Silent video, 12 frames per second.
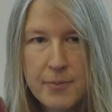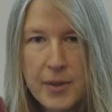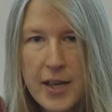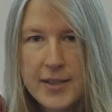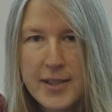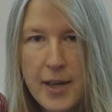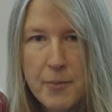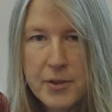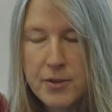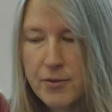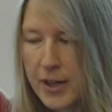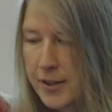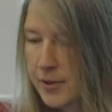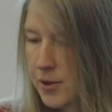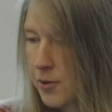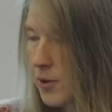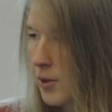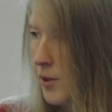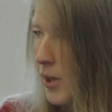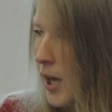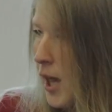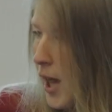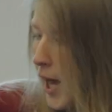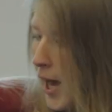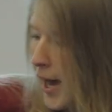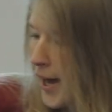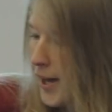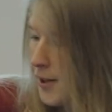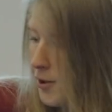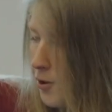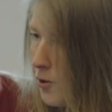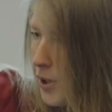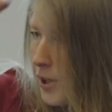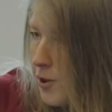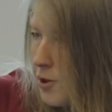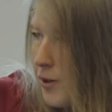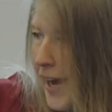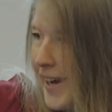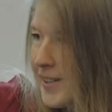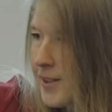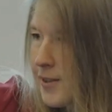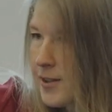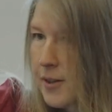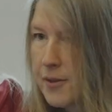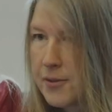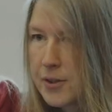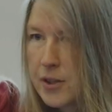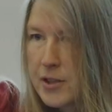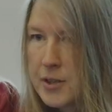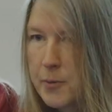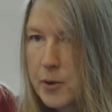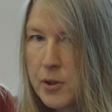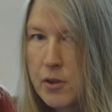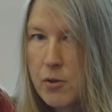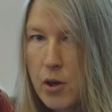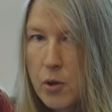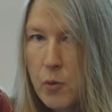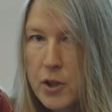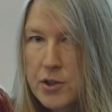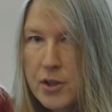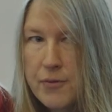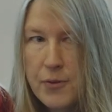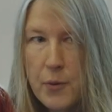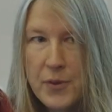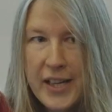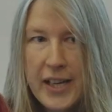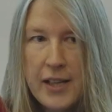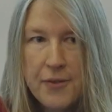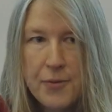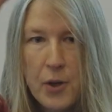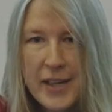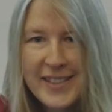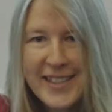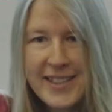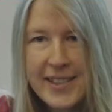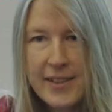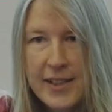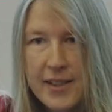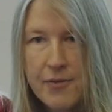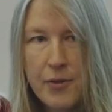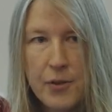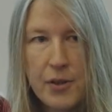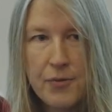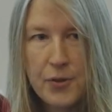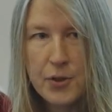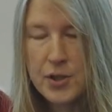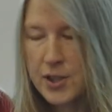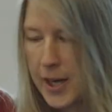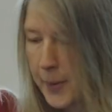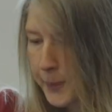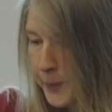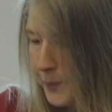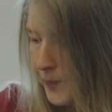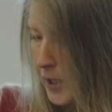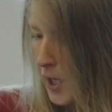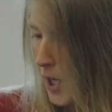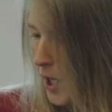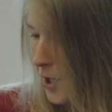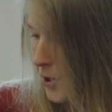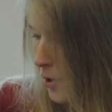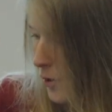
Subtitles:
assignments, right? So that, and you need to access the corresponding Grok worksheet from there if you're accessing it for the first time. So